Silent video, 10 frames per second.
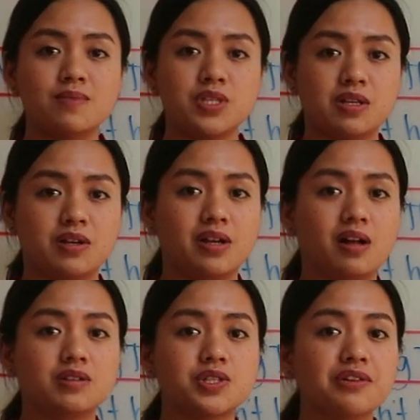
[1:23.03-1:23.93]

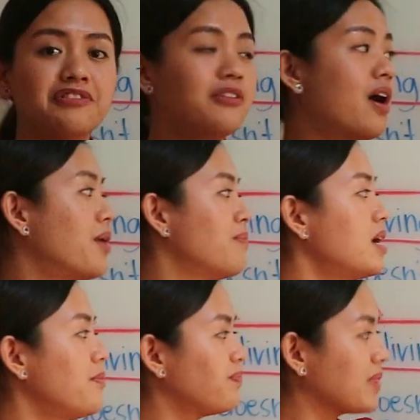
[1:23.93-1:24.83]
materials
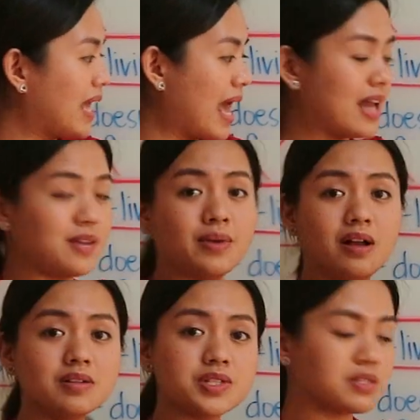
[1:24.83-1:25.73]
from
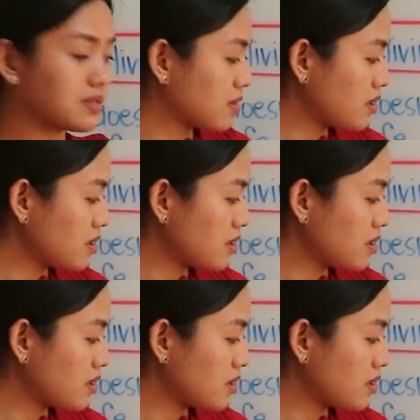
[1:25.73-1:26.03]
animals,